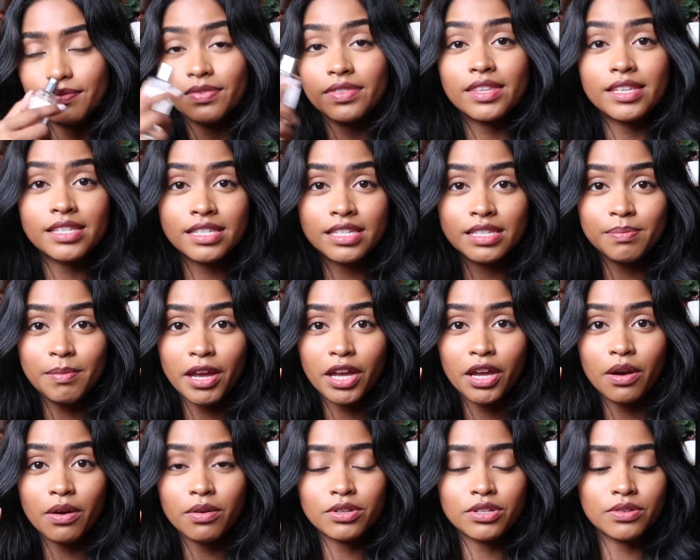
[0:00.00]
This is my
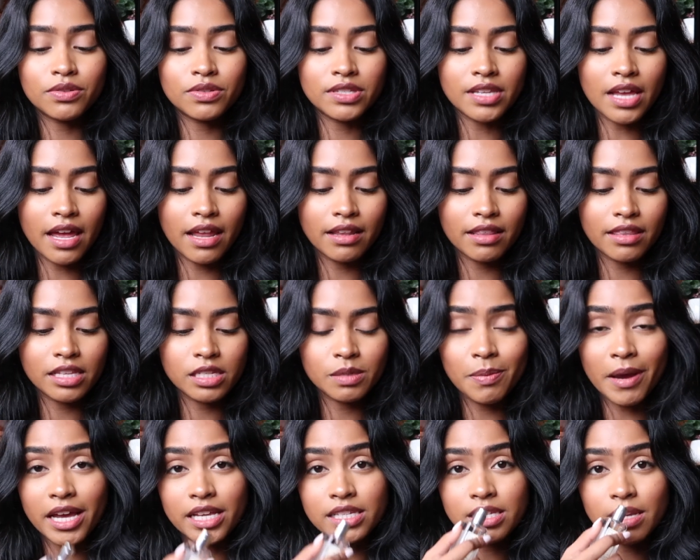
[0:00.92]
go-to scent this
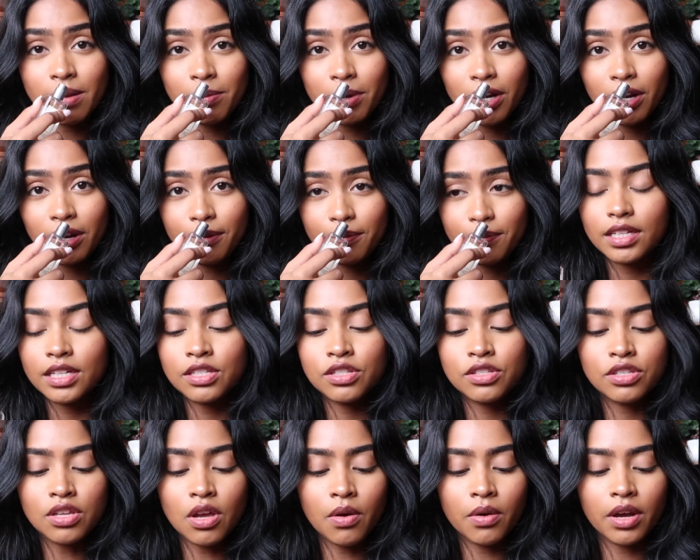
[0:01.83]
past summer. It's
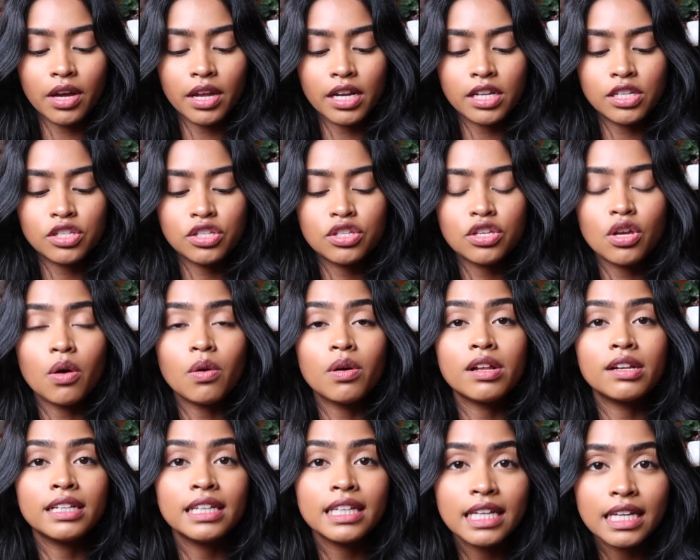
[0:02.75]
so good. It's so
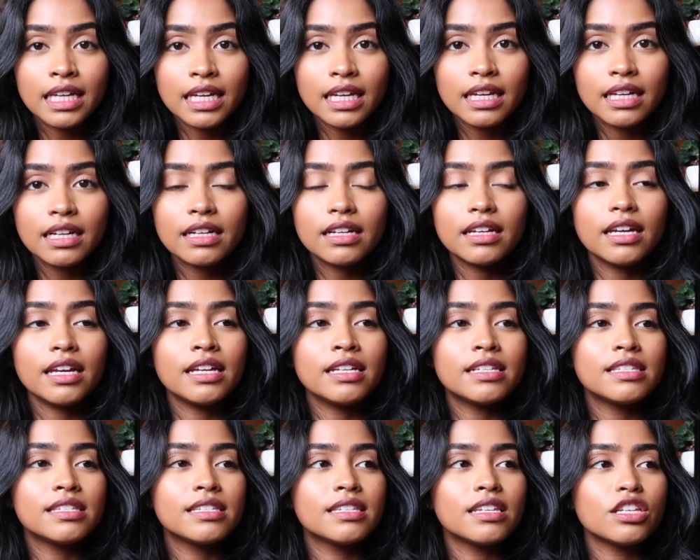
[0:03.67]
clean.
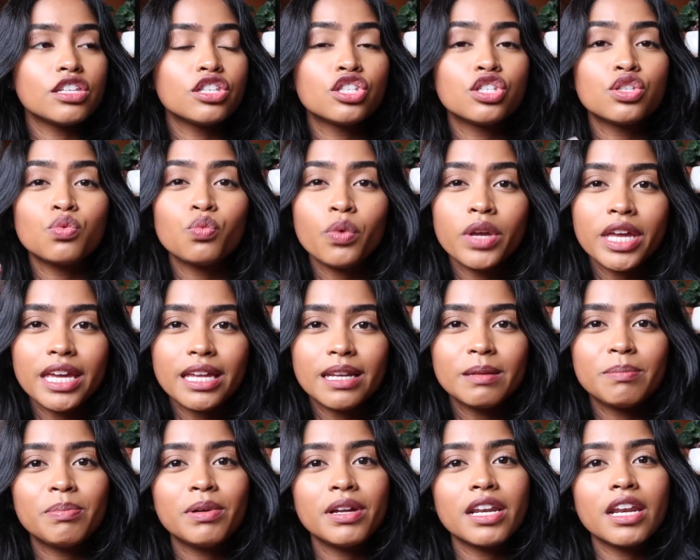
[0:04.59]
It's
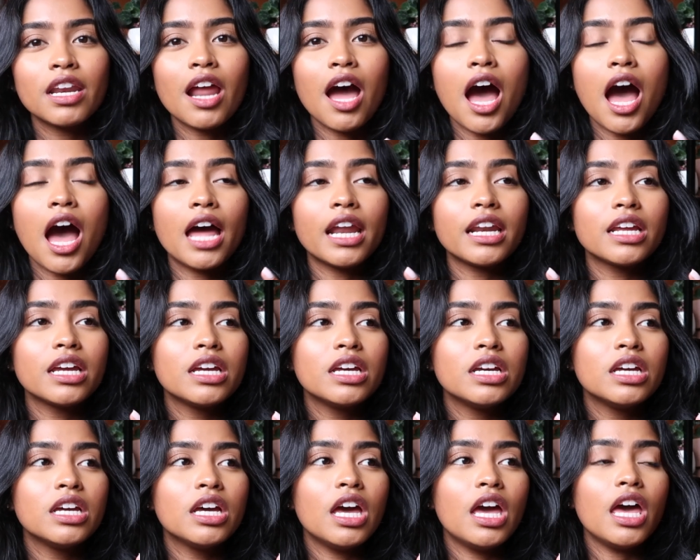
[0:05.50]
sweet but not
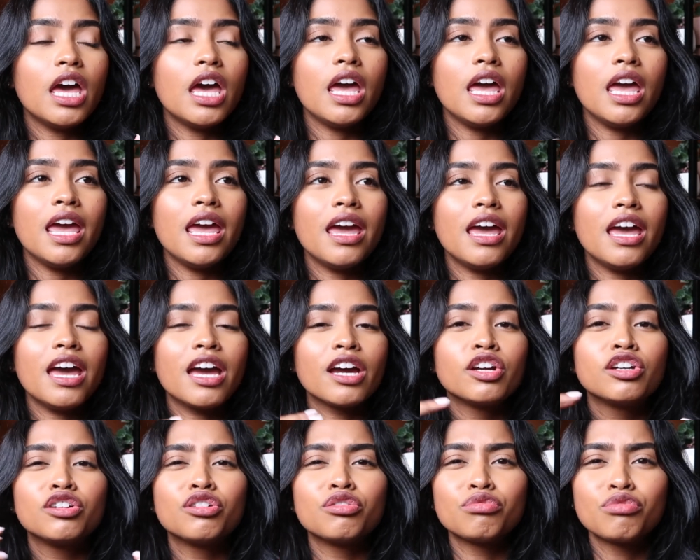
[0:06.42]
a
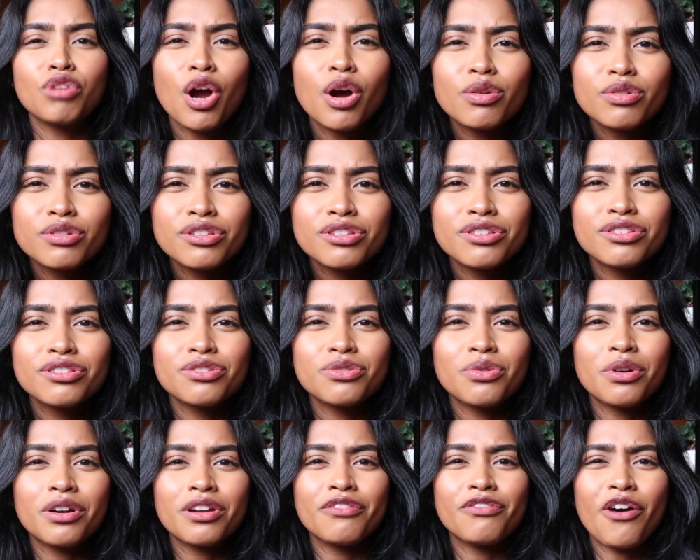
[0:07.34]
gross
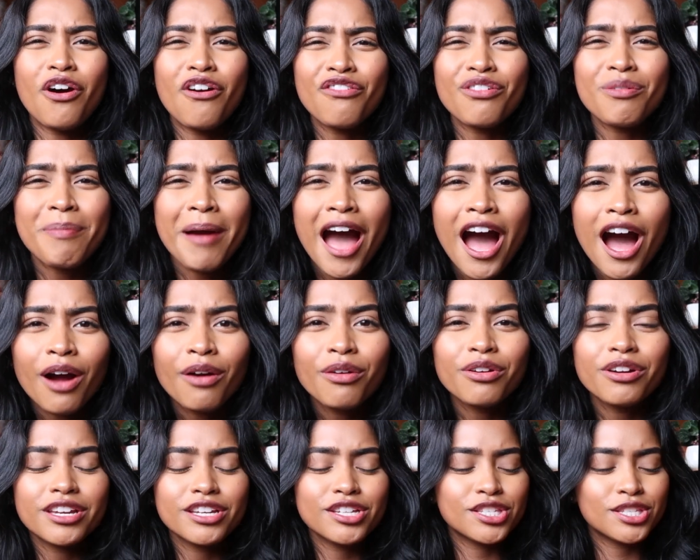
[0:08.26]
sort of
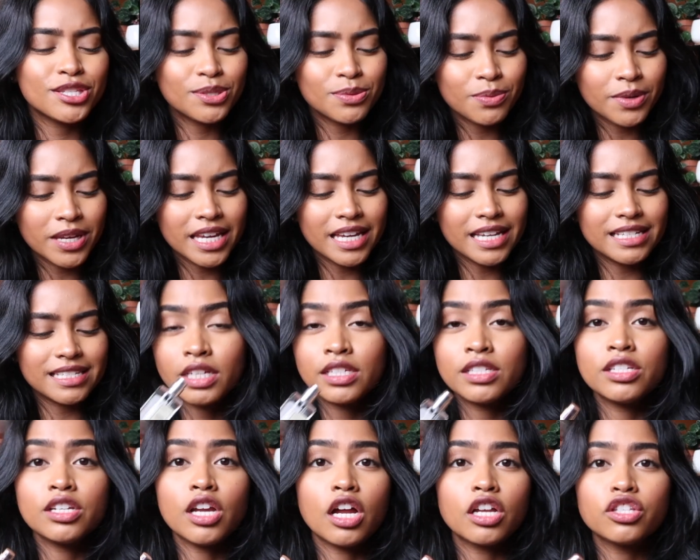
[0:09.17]
overpowering sweet.
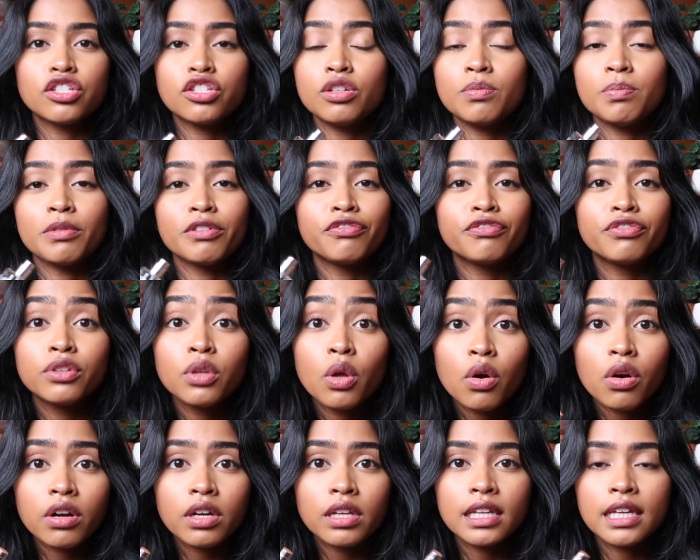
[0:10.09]
It's not super
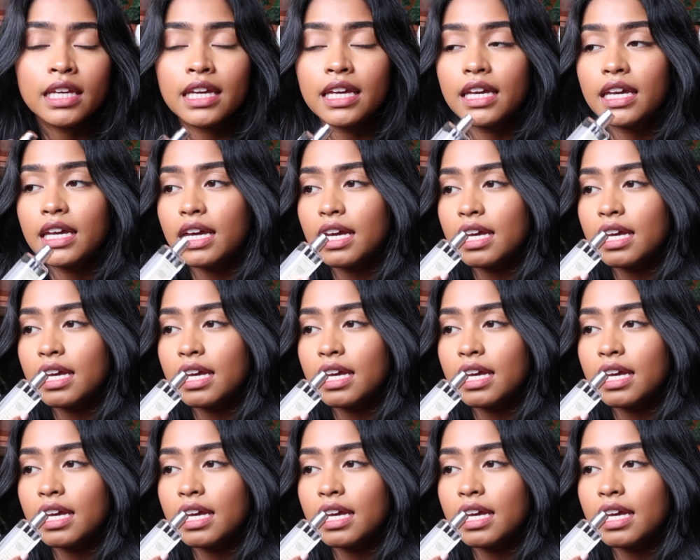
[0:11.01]
florally.